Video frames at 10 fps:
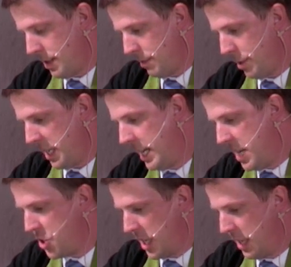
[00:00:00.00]
But
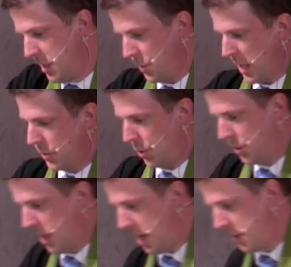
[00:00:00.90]
engaging in this
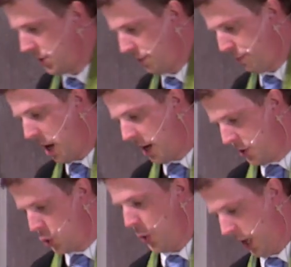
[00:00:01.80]
exercise of
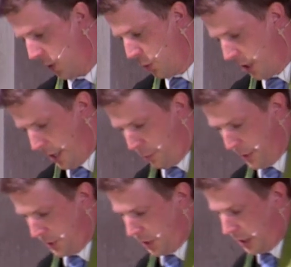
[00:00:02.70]
pondering will help
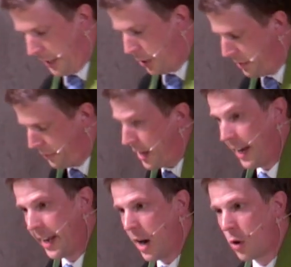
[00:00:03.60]
us
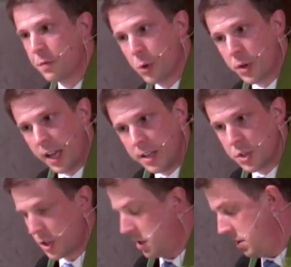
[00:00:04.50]
clarify our
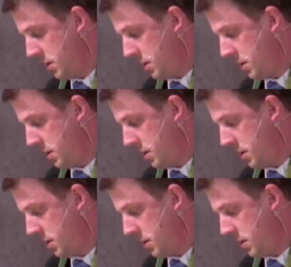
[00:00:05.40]
vocation.